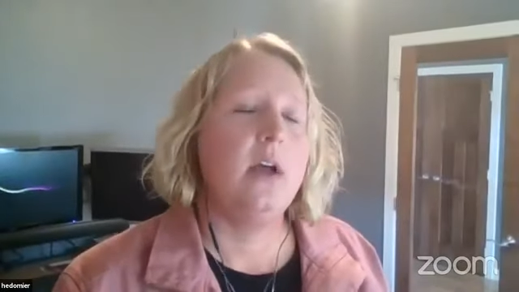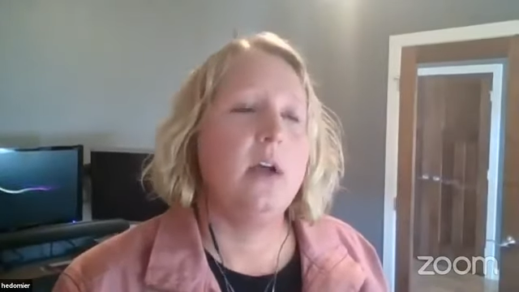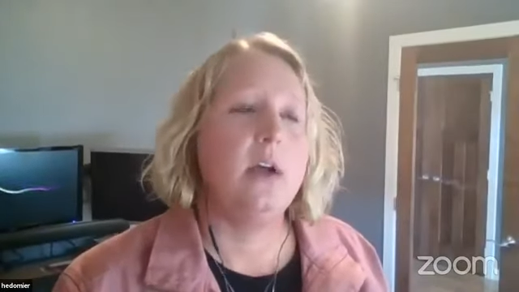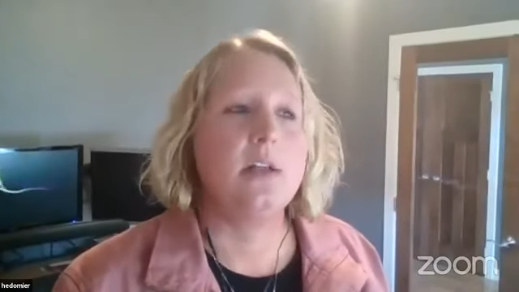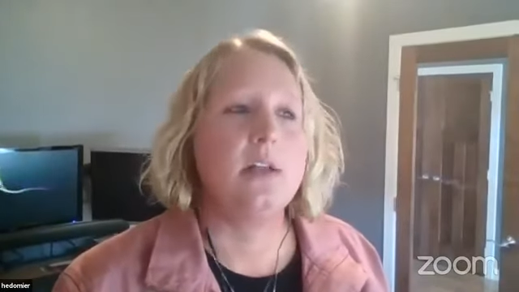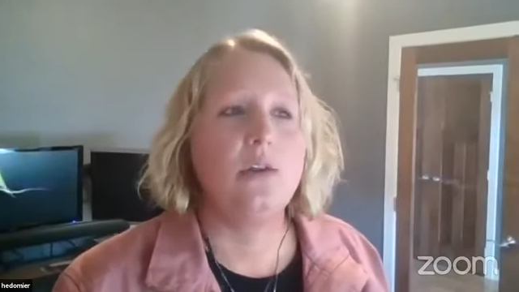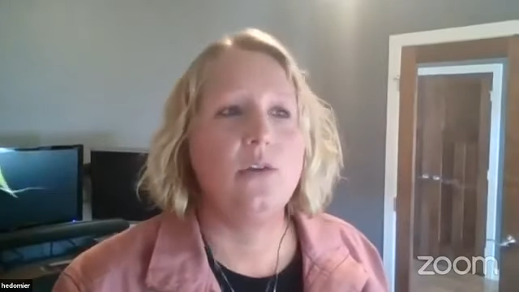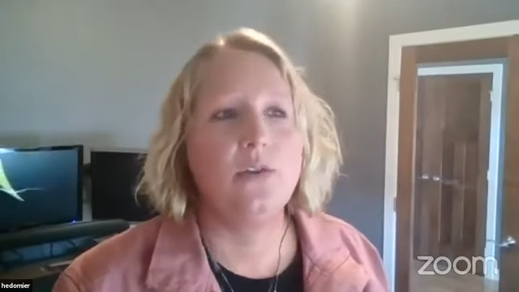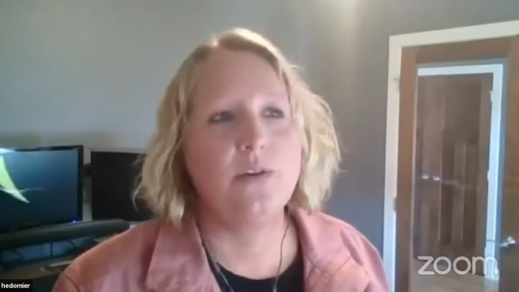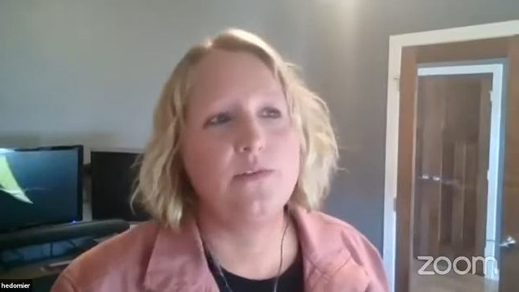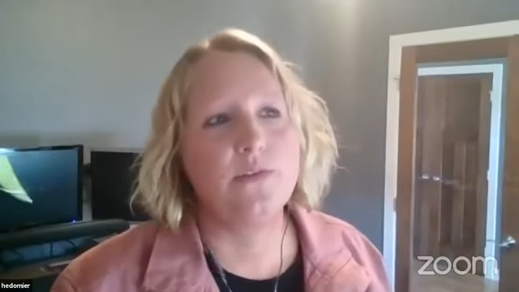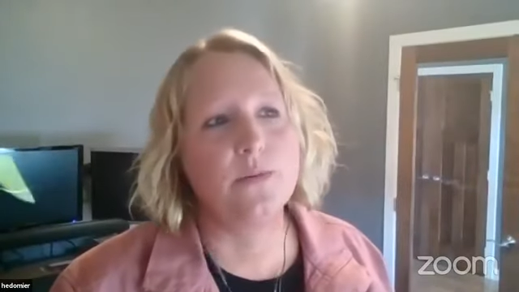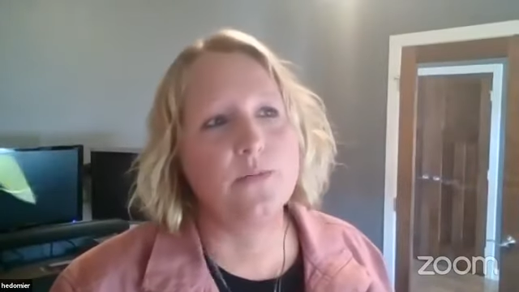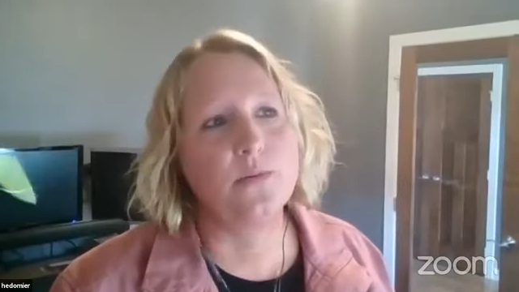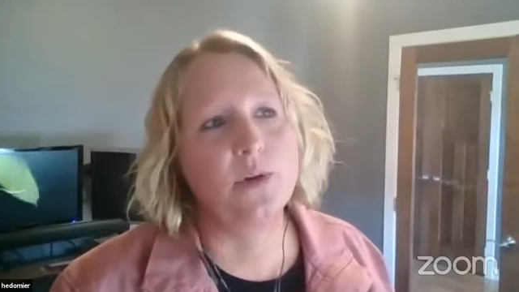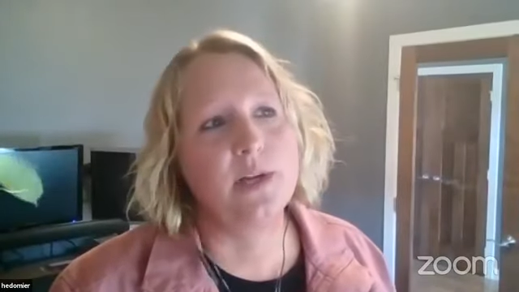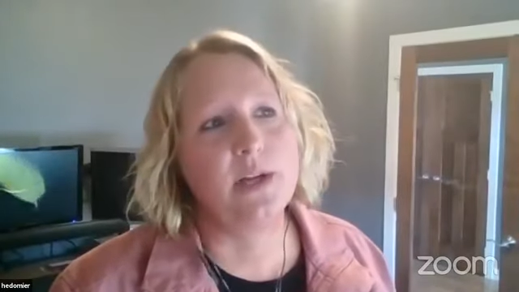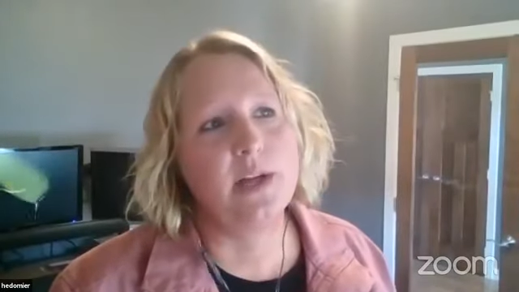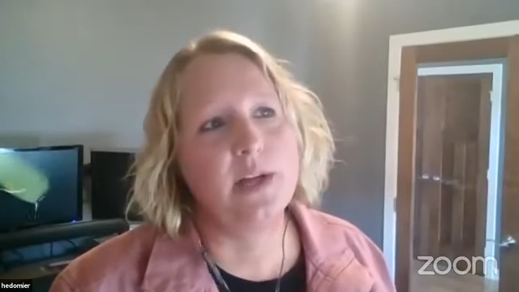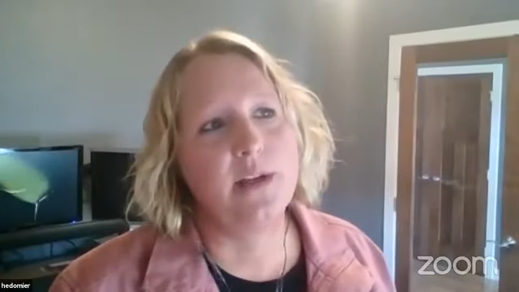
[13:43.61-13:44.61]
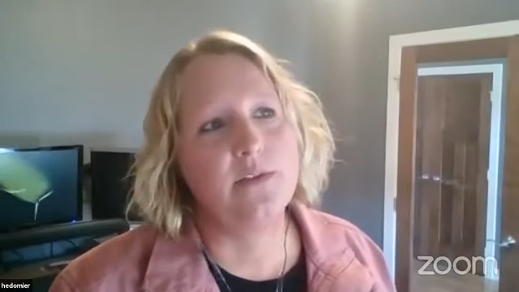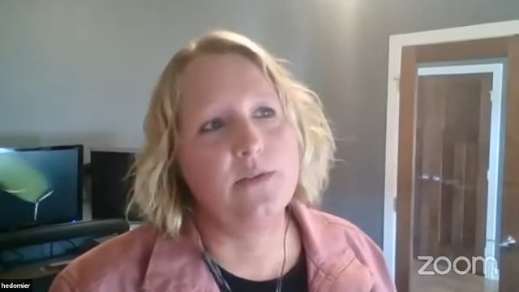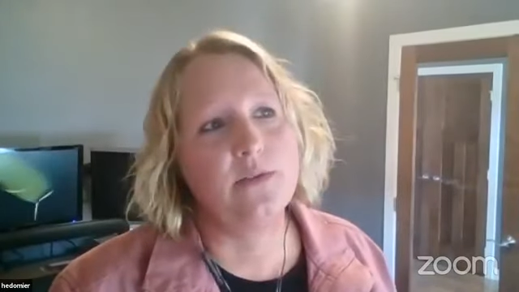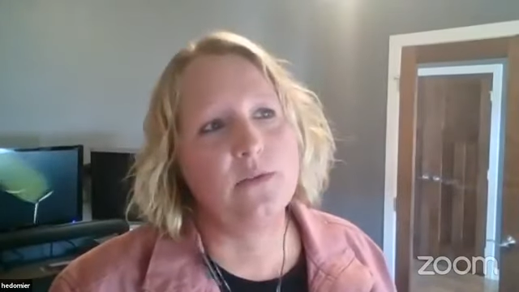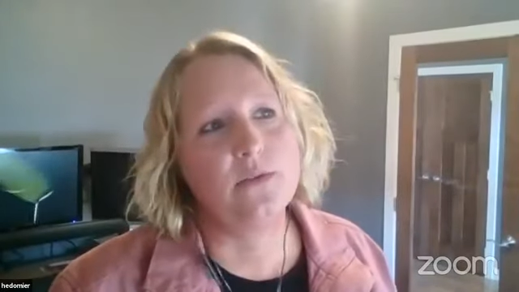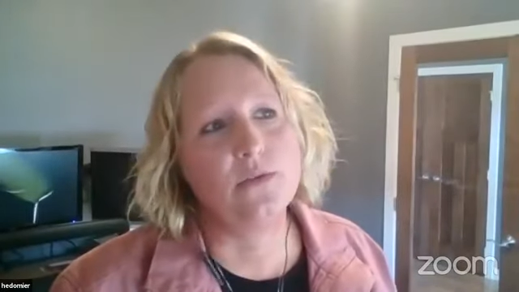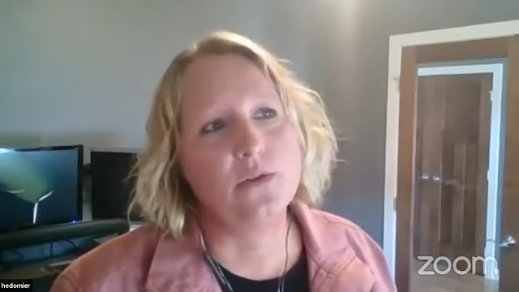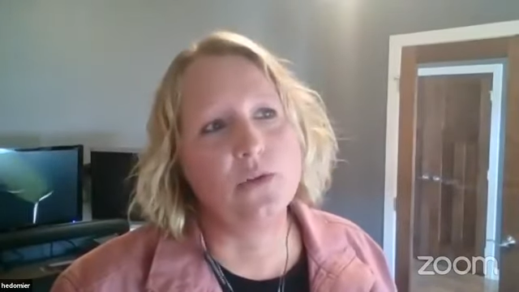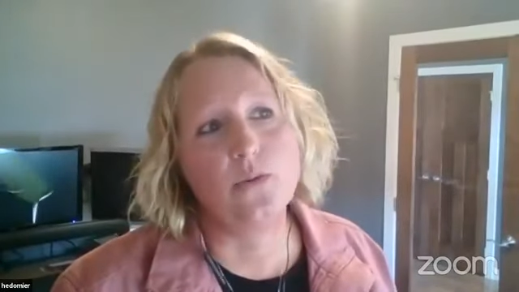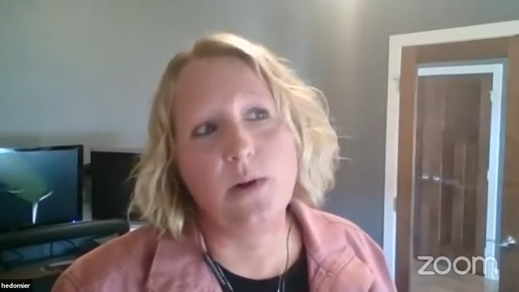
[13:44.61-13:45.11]
clothing for pre-K
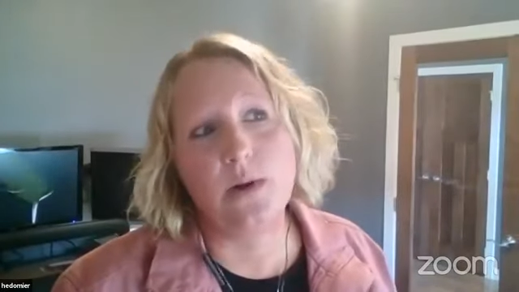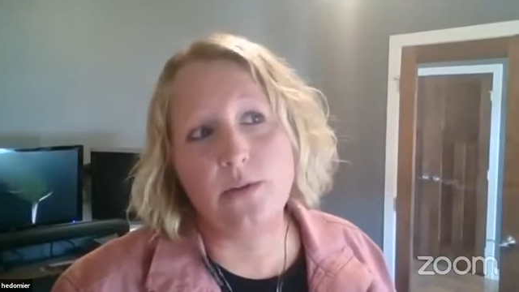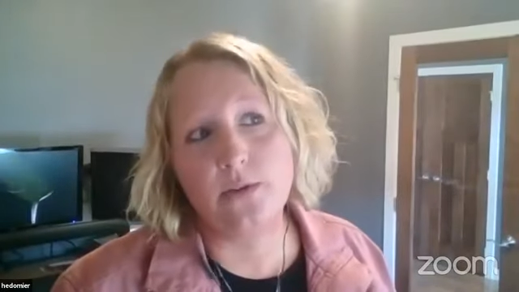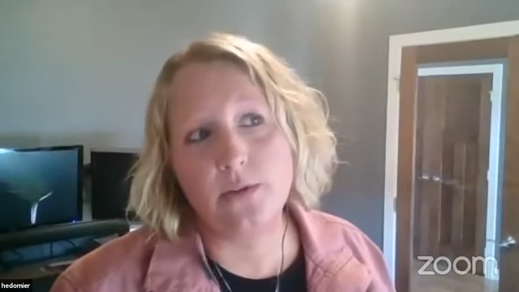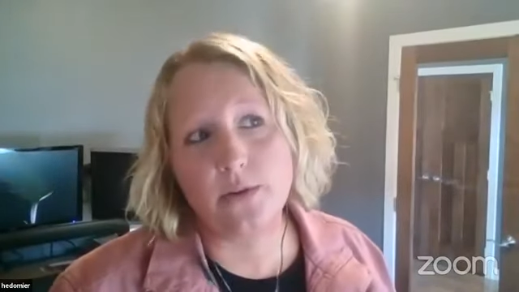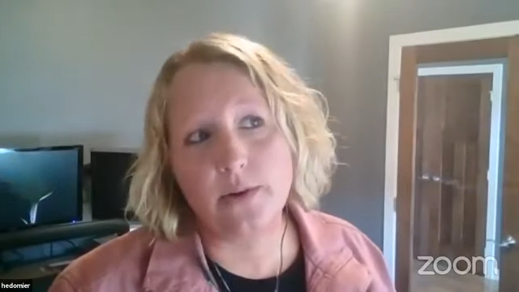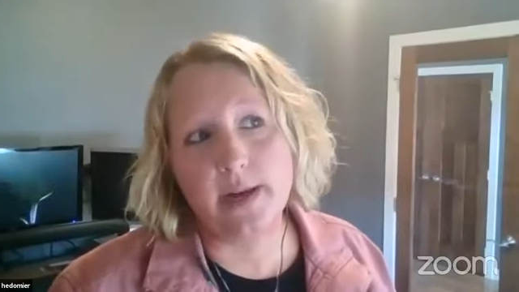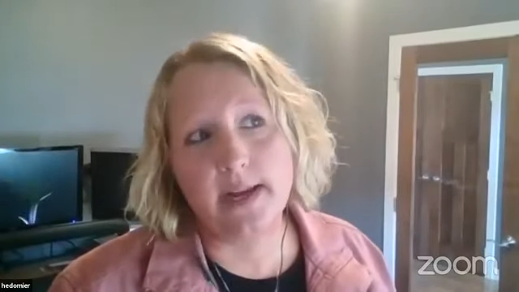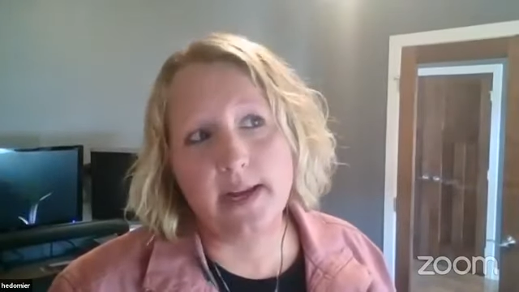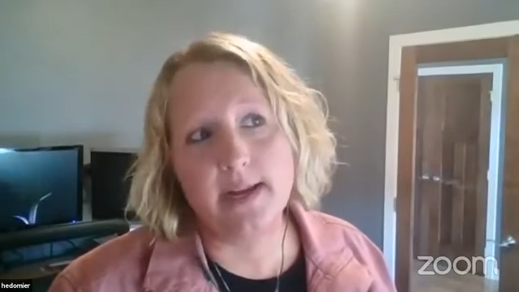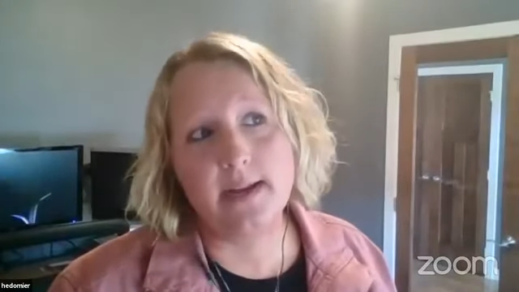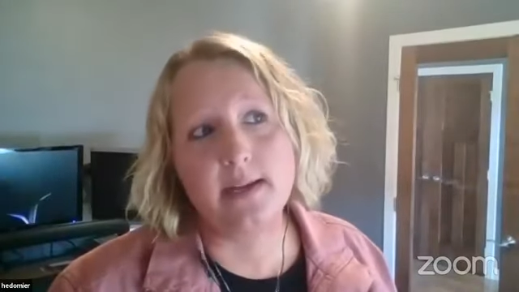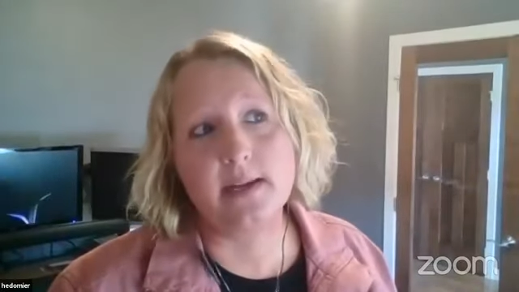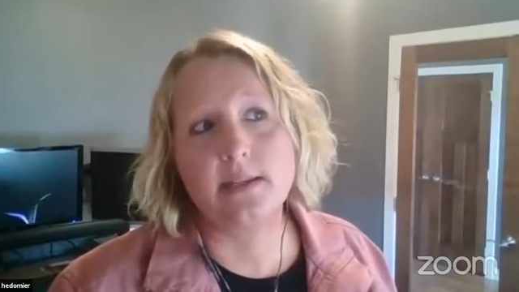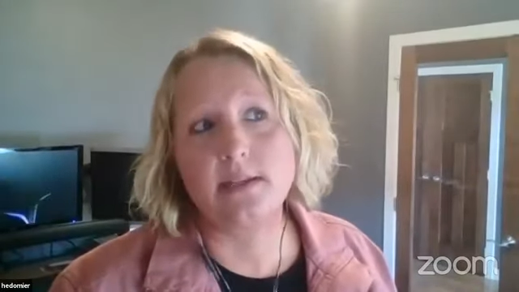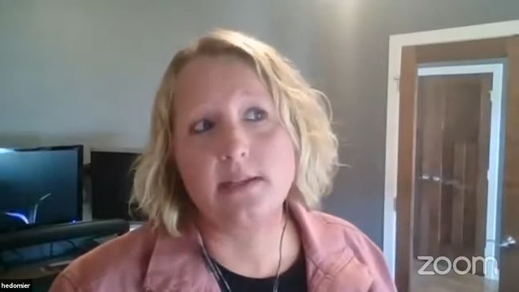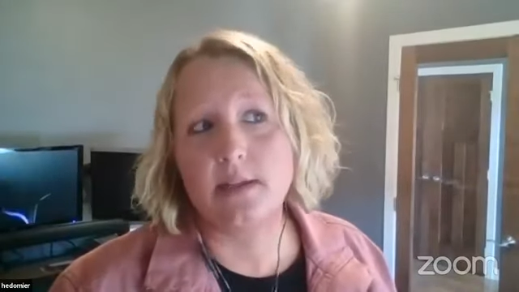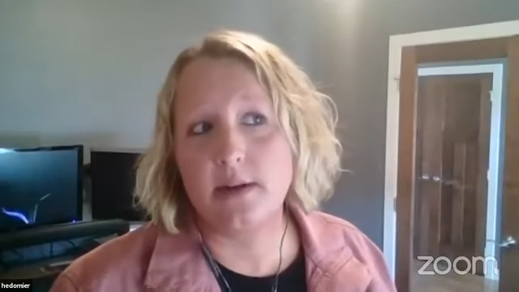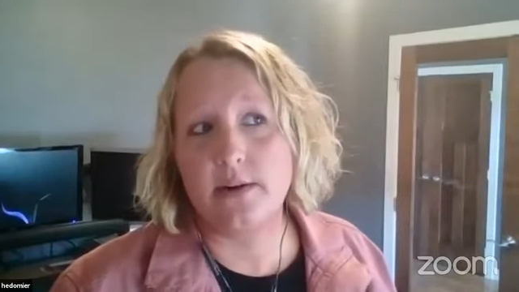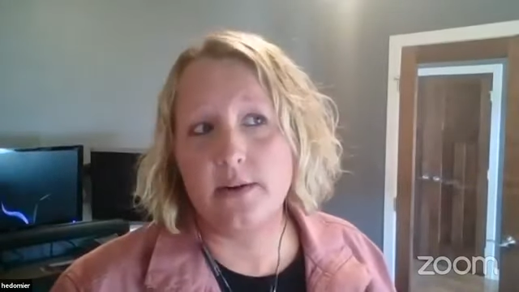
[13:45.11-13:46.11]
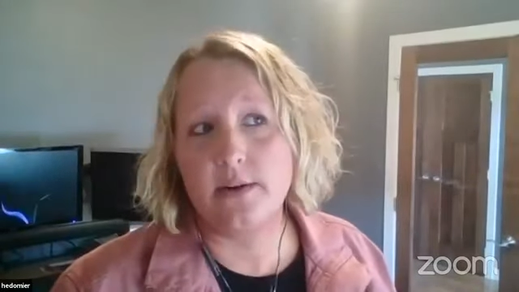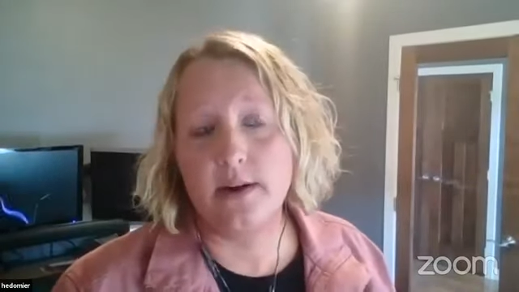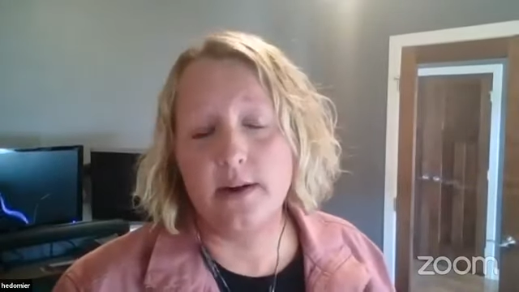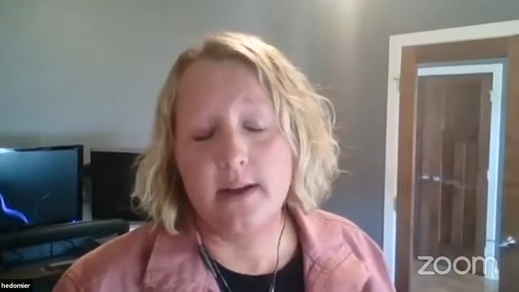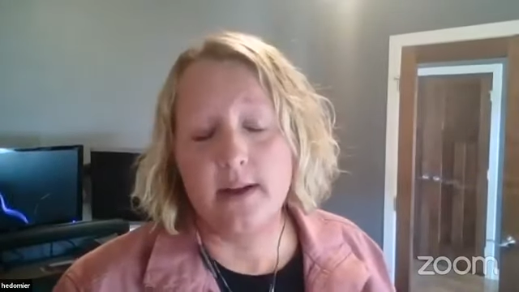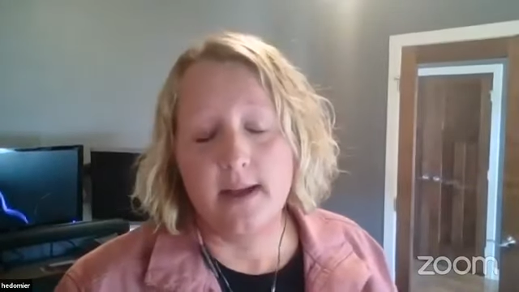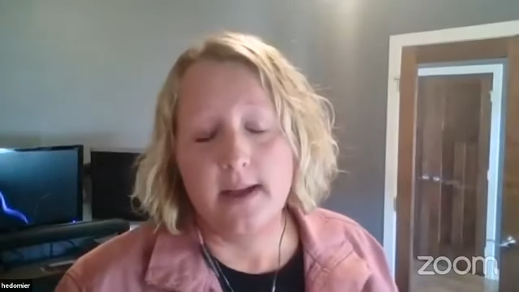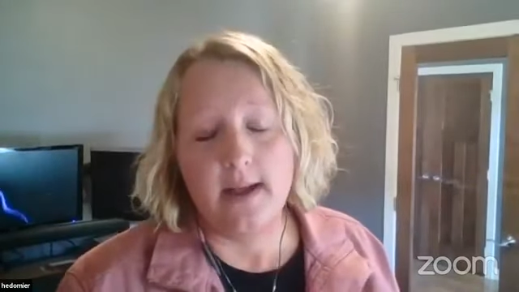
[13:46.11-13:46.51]
through 12th grade, et cetera.